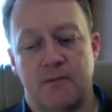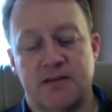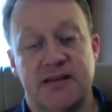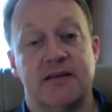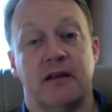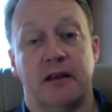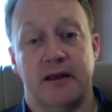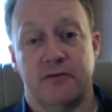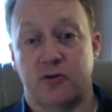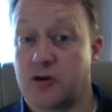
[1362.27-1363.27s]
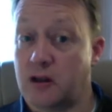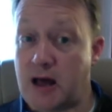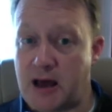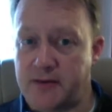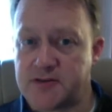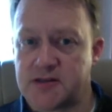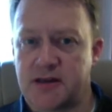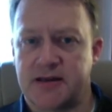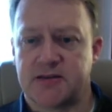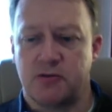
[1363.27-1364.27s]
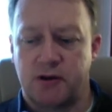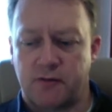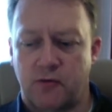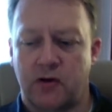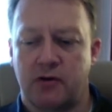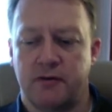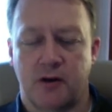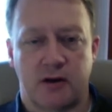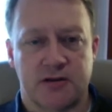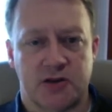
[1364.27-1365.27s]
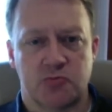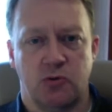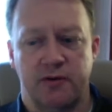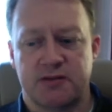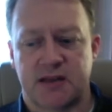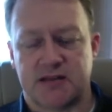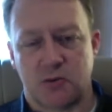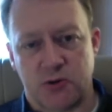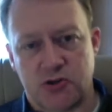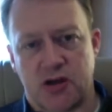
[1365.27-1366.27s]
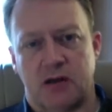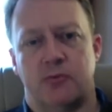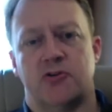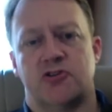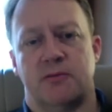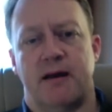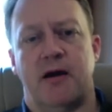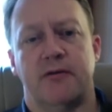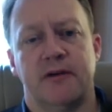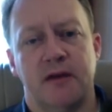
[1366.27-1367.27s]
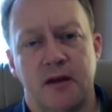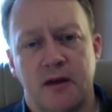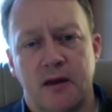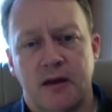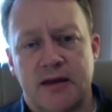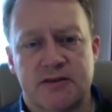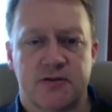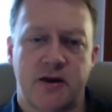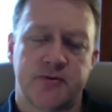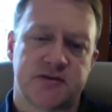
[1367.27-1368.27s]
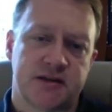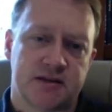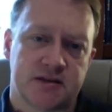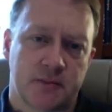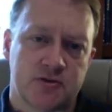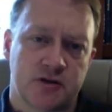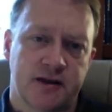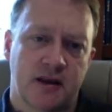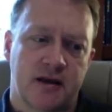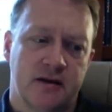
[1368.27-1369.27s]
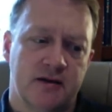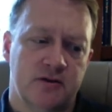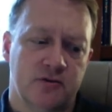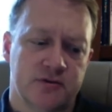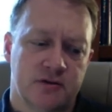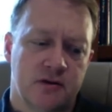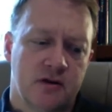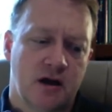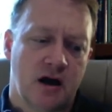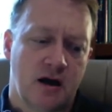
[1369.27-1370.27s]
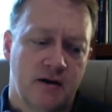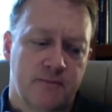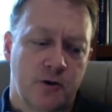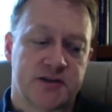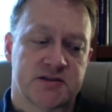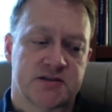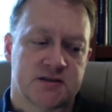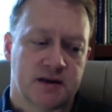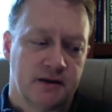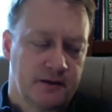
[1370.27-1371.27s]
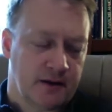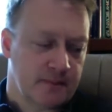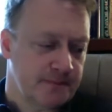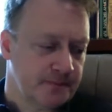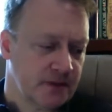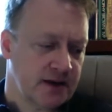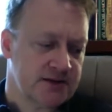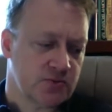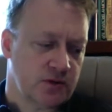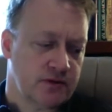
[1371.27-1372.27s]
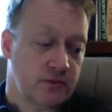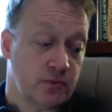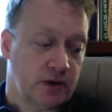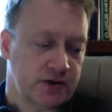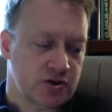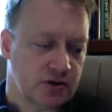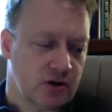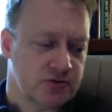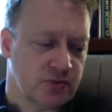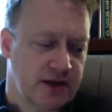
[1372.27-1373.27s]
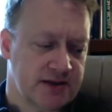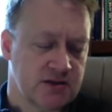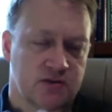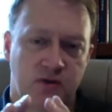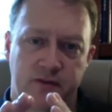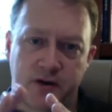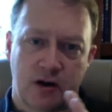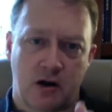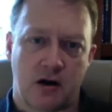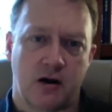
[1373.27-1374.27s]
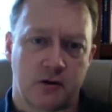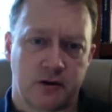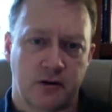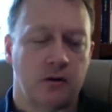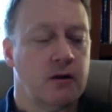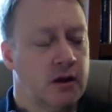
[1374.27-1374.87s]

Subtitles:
didn't live good lives. And so therefore they're untouchable in the sense that we should kind of push them out. And so that was the assumption that a lot of Hindu priests, and that's where the religion goes with that. So it's very, very hierarchical.